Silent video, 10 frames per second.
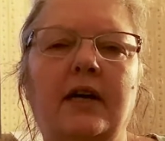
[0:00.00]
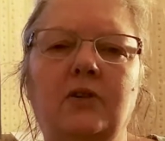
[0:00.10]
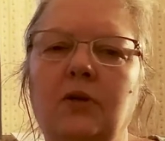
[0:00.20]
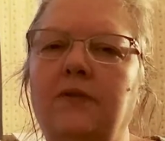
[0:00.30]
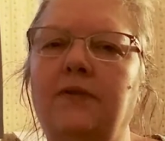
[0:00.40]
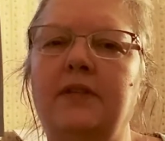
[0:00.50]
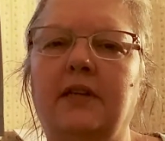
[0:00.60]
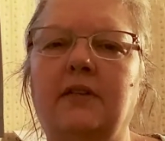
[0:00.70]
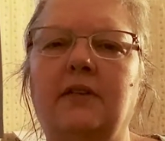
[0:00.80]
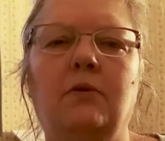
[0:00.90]
I do have a
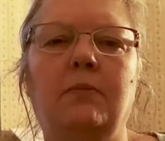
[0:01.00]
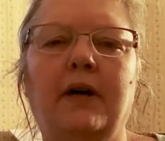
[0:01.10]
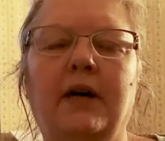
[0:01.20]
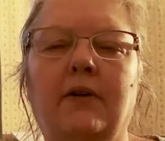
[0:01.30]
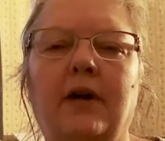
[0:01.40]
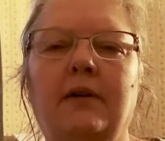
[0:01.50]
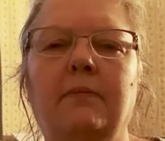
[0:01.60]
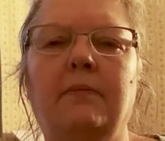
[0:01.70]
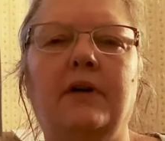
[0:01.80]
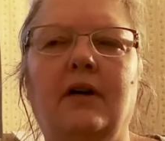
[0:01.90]
technical
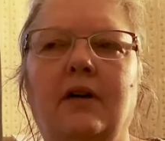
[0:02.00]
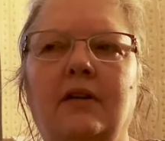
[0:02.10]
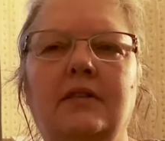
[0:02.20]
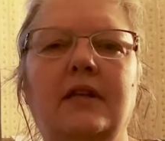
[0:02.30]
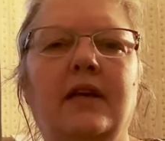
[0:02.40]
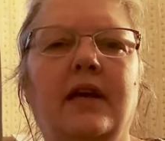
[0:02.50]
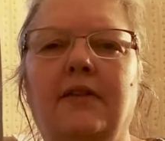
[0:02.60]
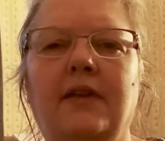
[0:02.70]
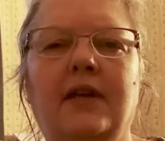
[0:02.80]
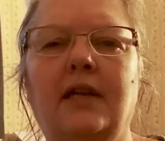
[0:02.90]
background, but honestly,
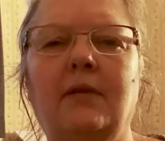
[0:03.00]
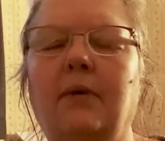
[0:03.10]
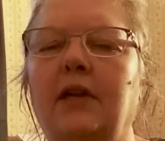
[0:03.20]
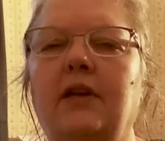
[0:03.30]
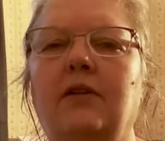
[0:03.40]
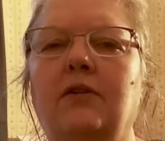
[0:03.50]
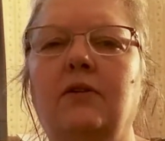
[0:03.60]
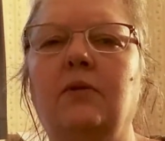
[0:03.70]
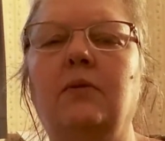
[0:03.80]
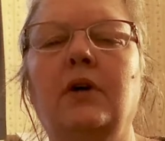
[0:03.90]
I think anybody could
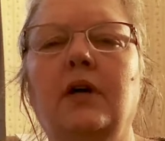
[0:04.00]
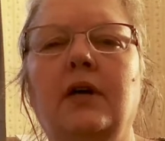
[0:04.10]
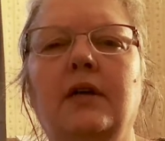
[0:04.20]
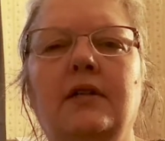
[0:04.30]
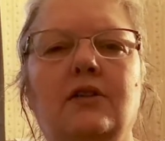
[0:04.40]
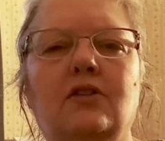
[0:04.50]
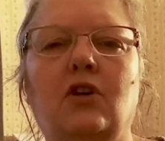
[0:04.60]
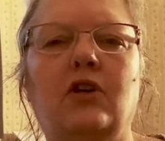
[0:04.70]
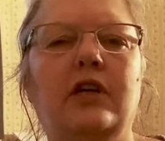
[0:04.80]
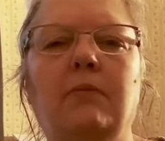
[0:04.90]
do the
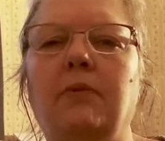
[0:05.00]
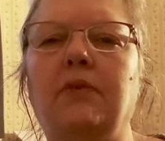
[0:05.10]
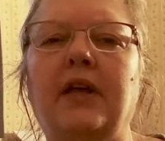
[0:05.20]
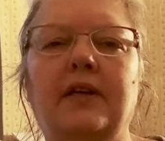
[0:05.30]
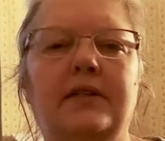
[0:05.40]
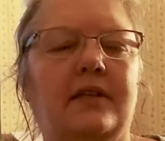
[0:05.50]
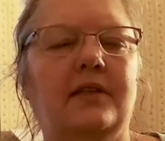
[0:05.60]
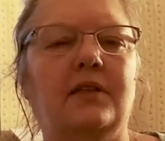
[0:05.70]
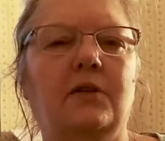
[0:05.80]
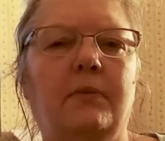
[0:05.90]
startup without a
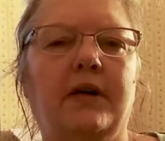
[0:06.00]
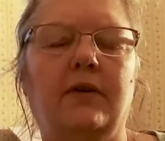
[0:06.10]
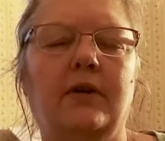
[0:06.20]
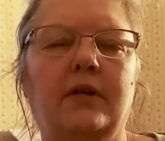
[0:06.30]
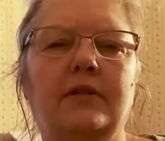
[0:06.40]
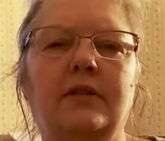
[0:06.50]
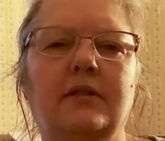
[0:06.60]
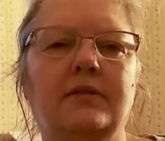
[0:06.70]
technical background.